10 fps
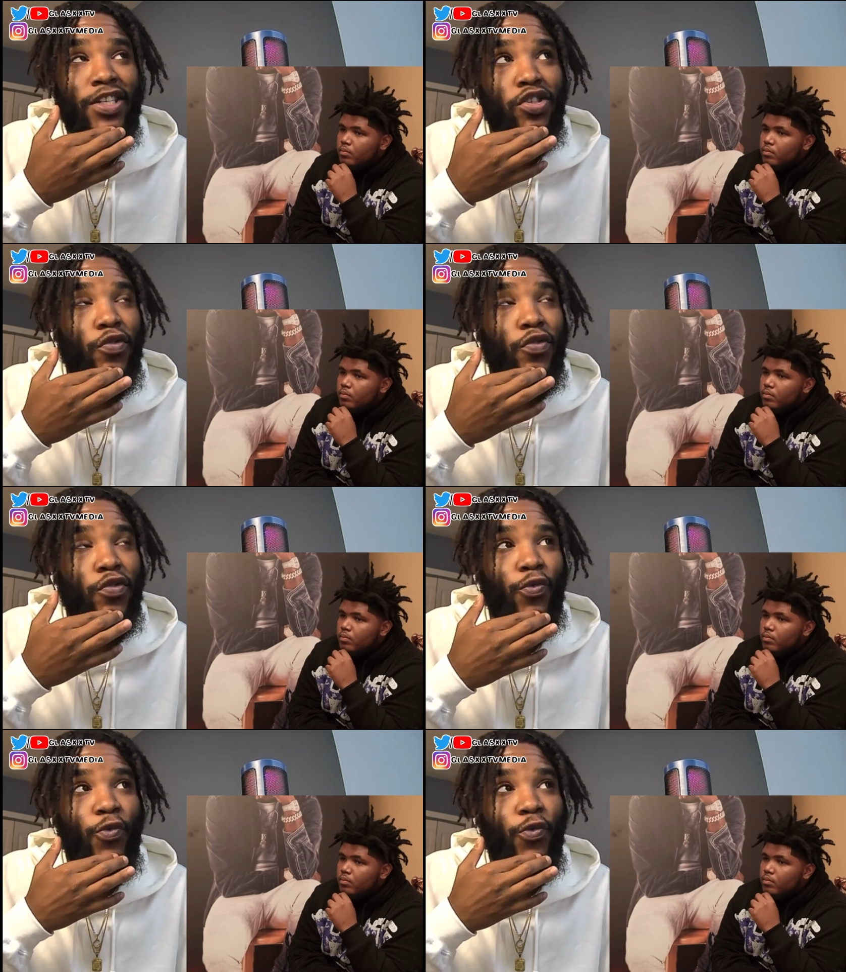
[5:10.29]
Speaker 1: Man, they
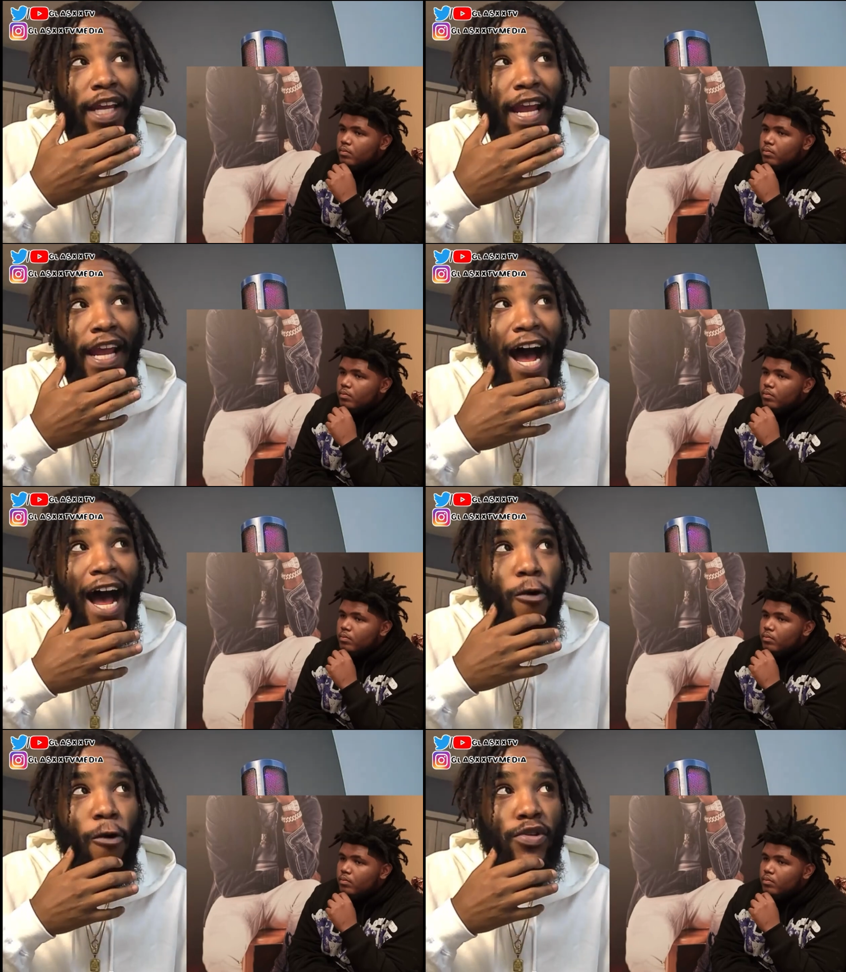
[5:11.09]
drove
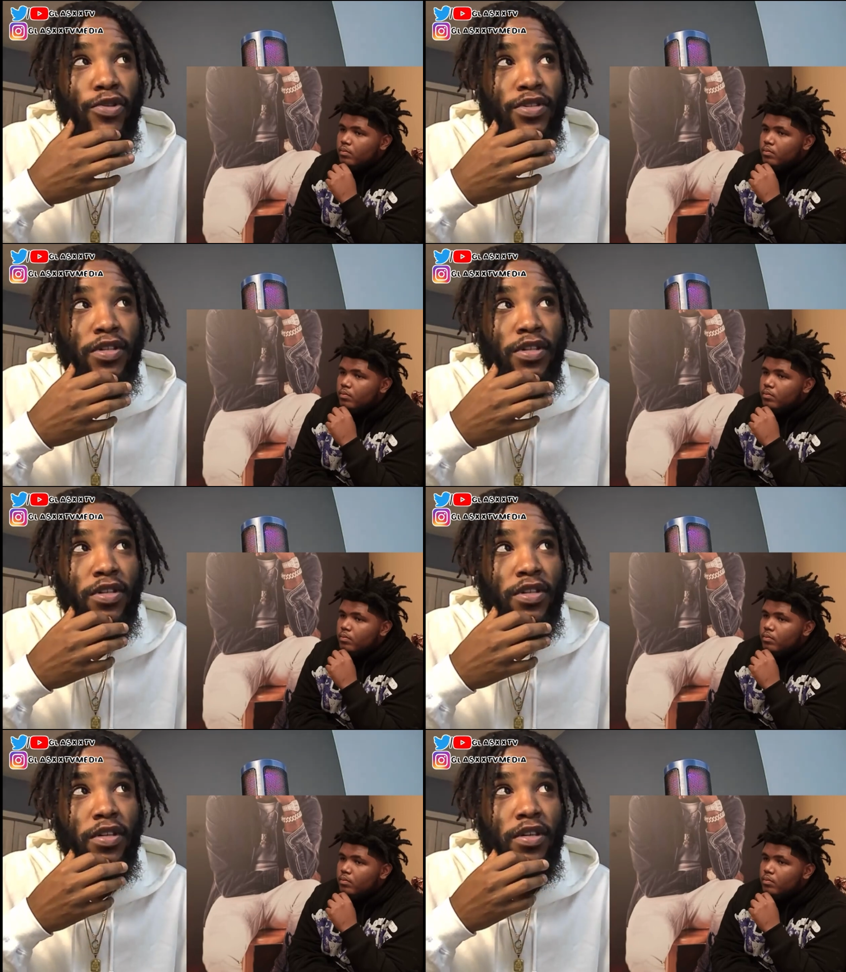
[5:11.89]
three
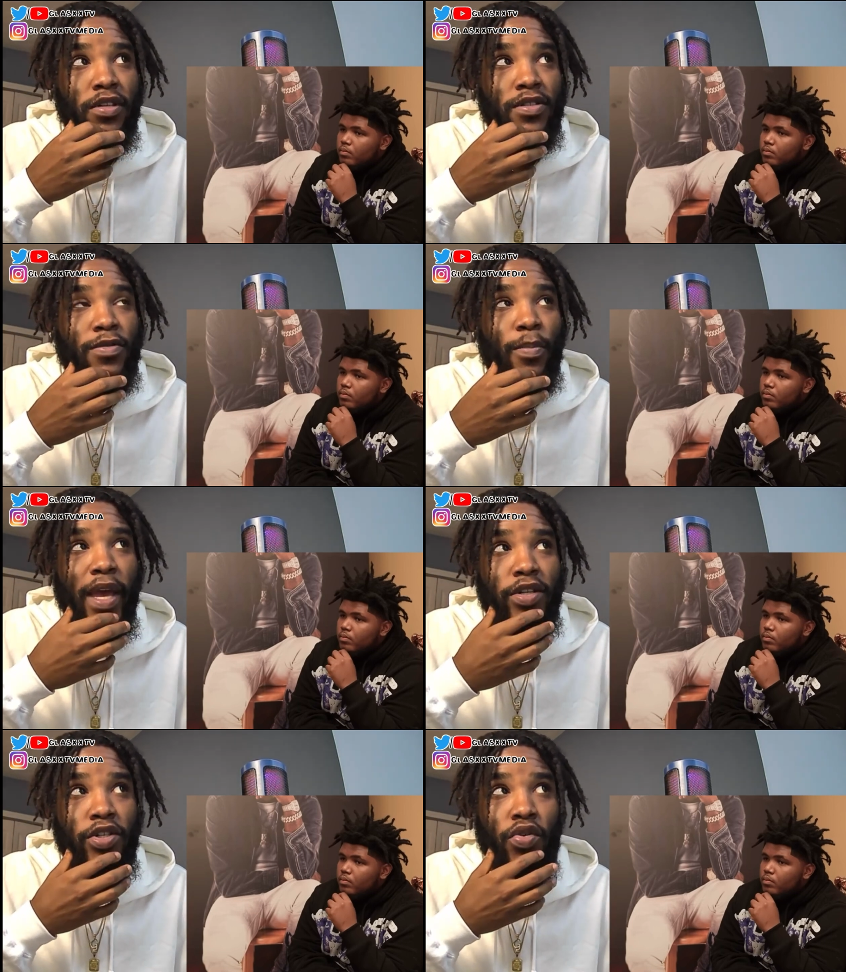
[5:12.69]
hours
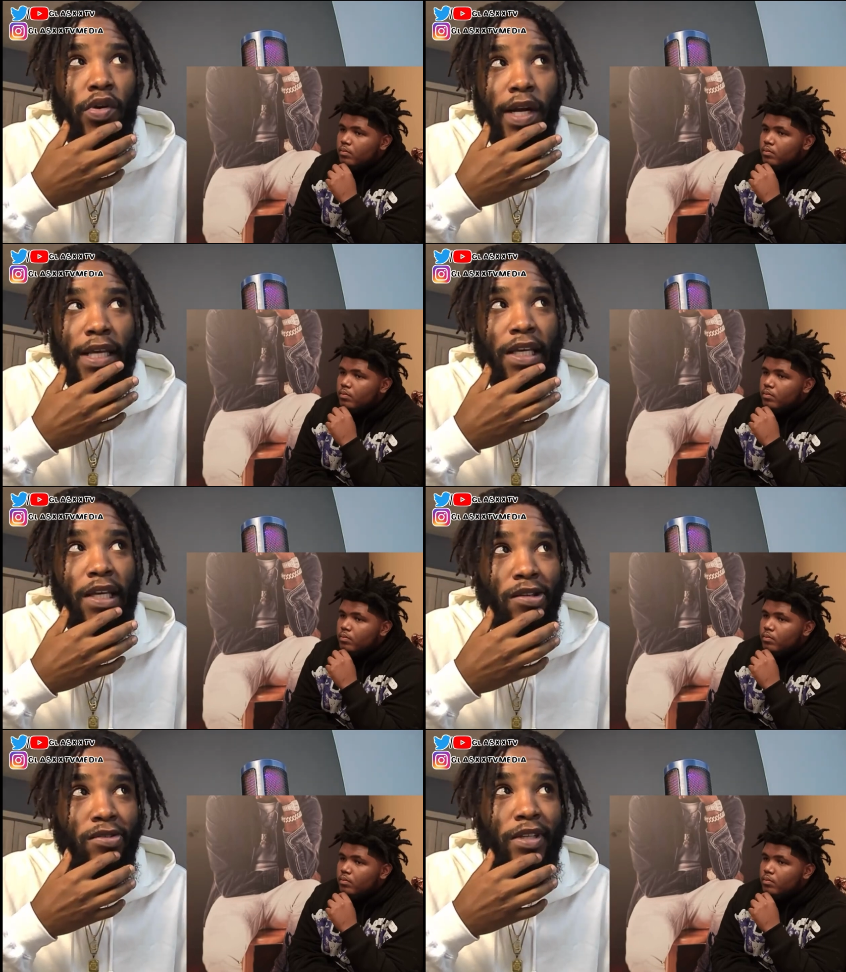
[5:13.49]
to make
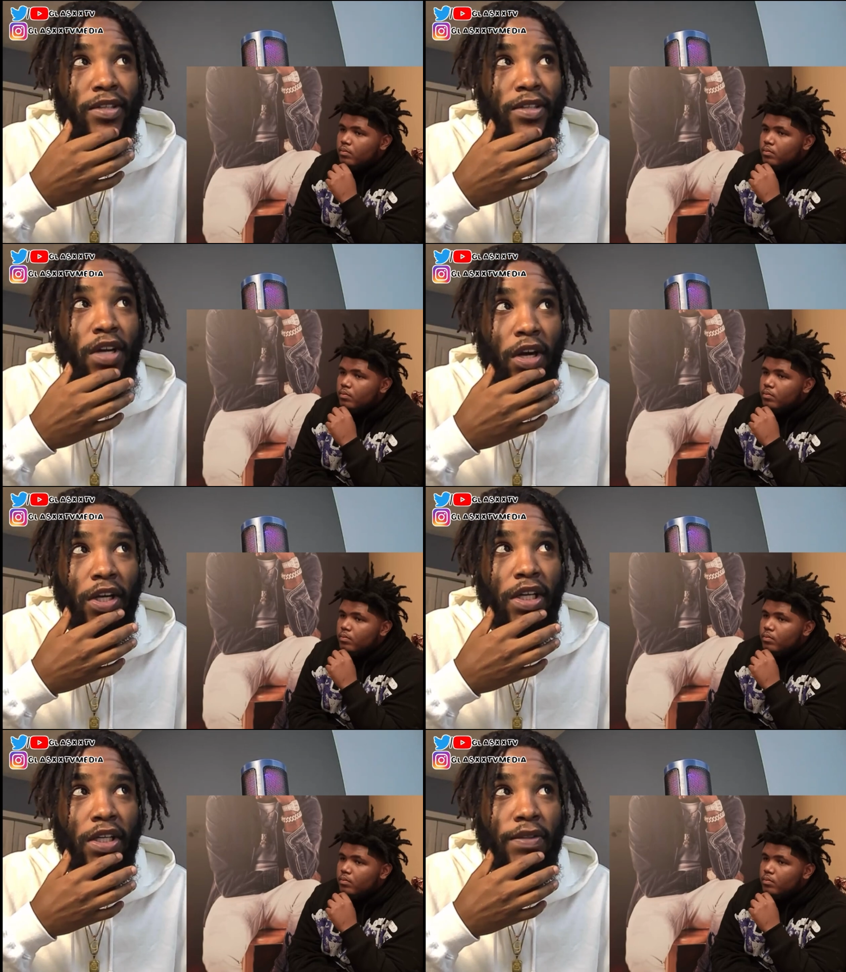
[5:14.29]
sure they killed
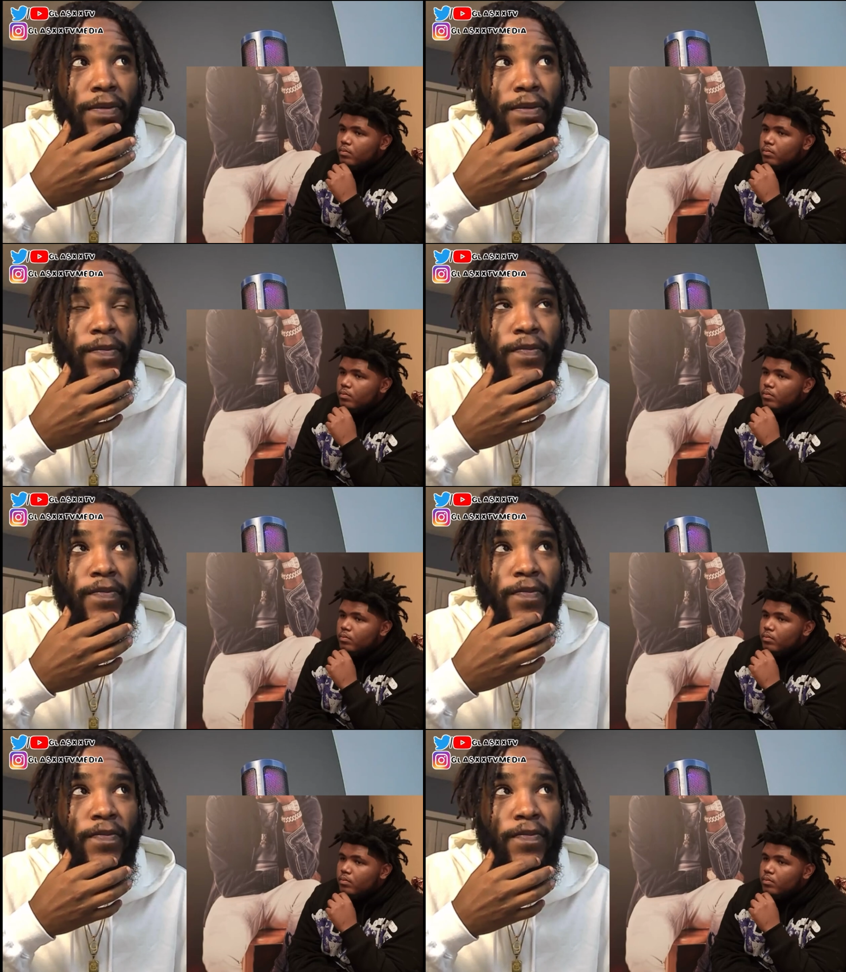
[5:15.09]
their target.